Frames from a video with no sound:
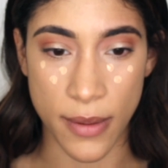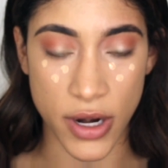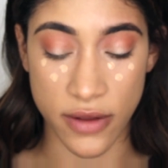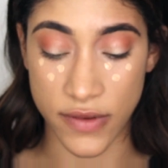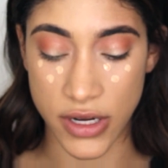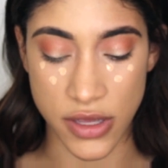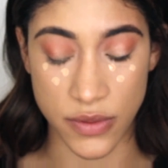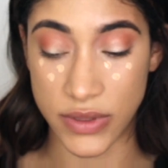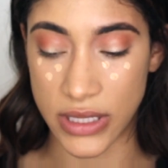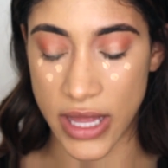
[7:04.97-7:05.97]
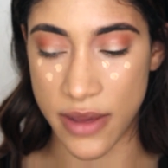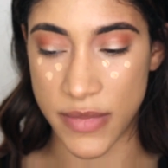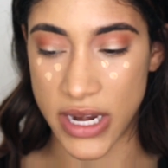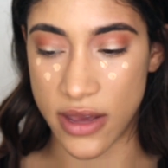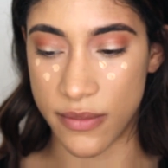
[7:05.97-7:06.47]
I'm not even gonna use the
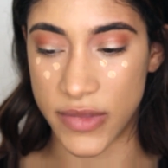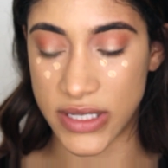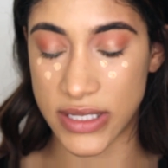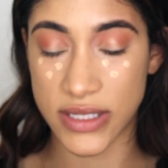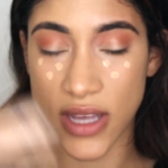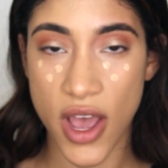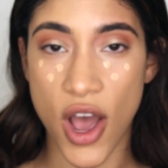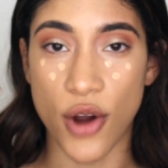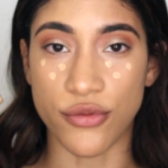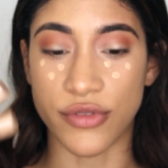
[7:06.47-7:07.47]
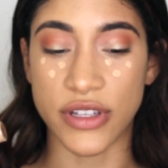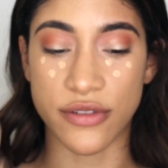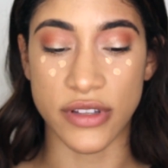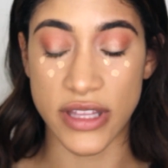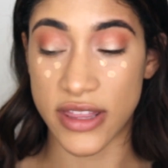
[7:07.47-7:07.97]
light medium. This is a
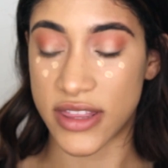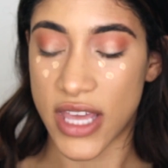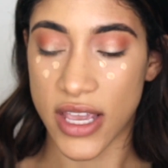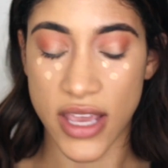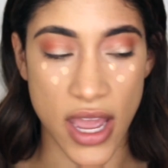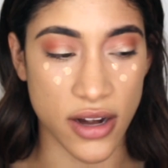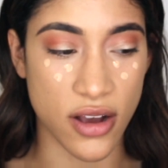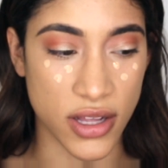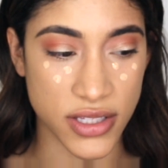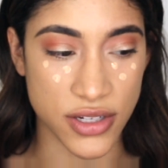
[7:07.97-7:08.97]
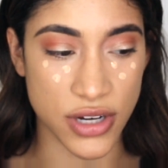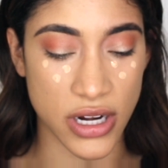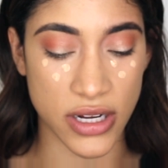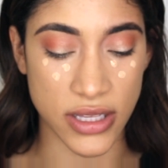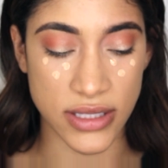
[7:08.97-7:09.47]
really, really thick and
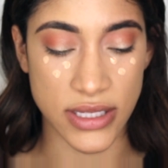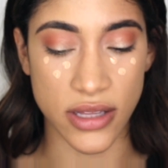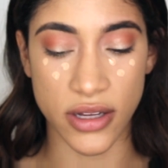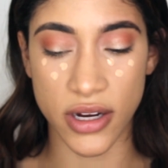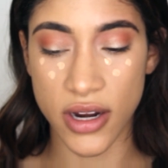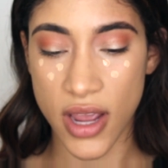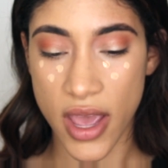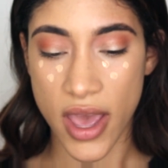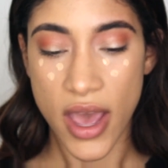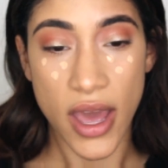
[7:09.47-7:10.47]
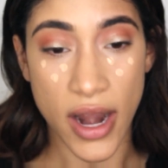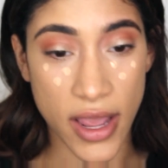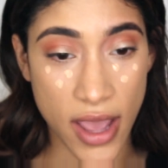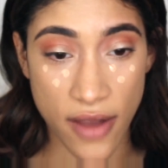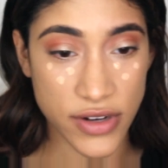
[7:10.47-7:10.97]
concentrated concealer. And
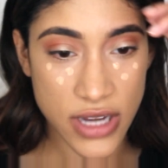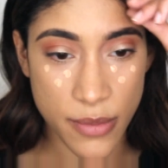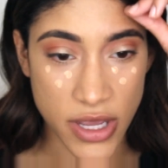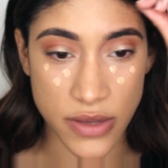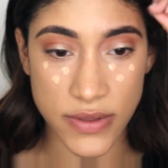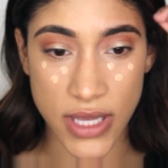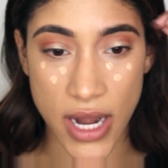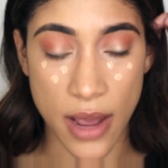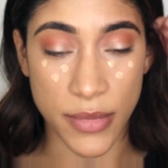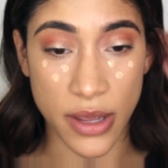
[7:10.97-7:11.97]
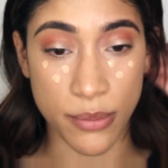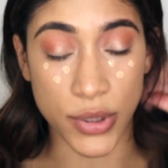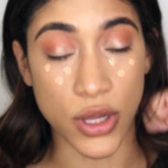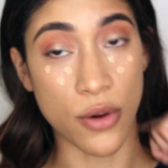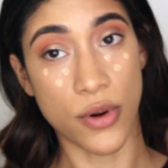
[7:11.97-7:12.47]
every time I use it, I'm like
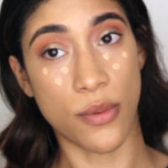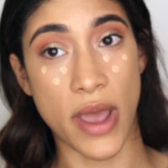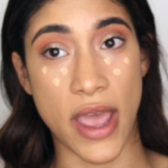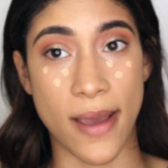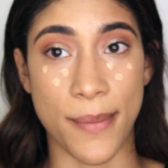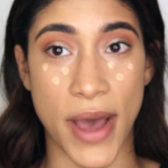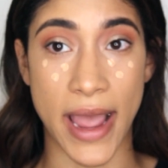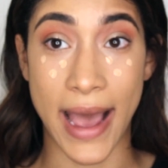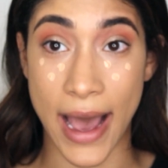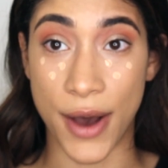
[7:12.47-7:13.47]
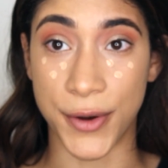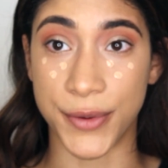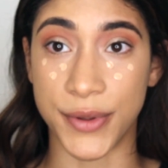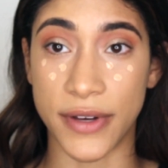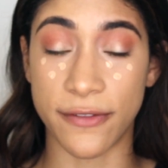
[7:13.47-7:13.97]
blown away by
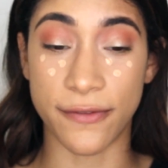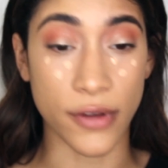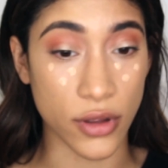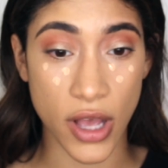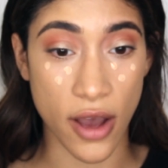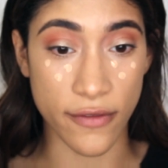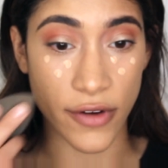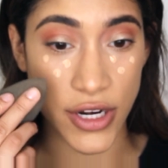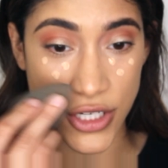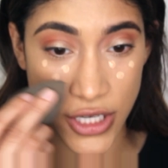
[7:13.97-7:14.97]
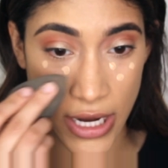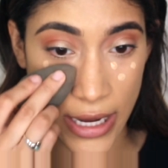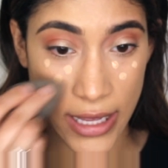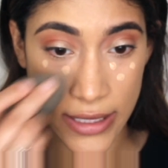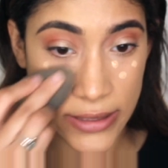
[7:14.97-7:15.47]
how full coverage
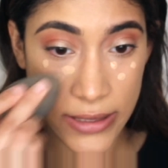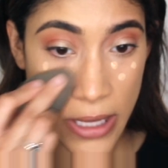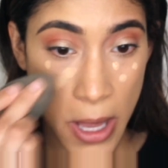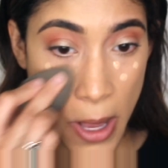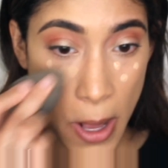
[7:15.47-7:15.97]
it is.